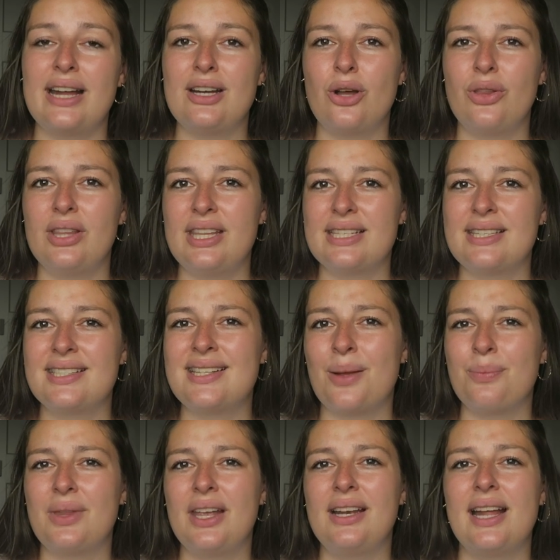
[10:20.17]
I know that this is
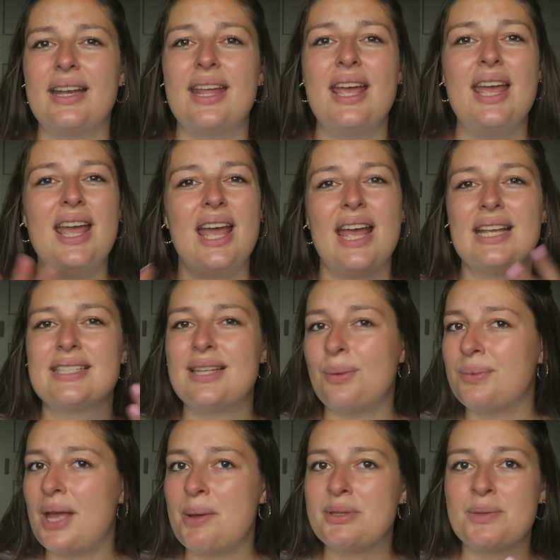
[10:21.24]
something that is
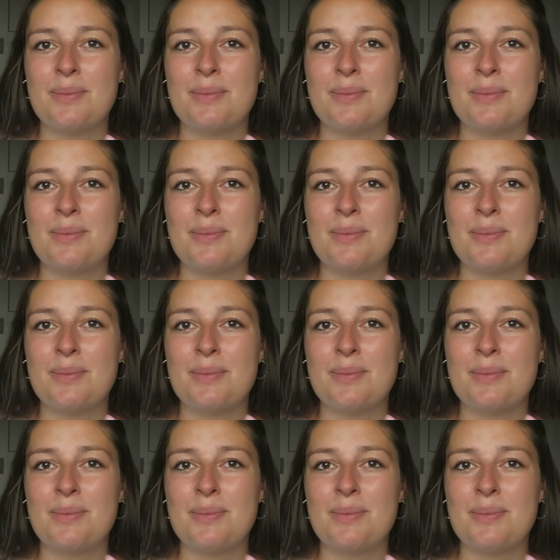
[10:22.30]
sometimes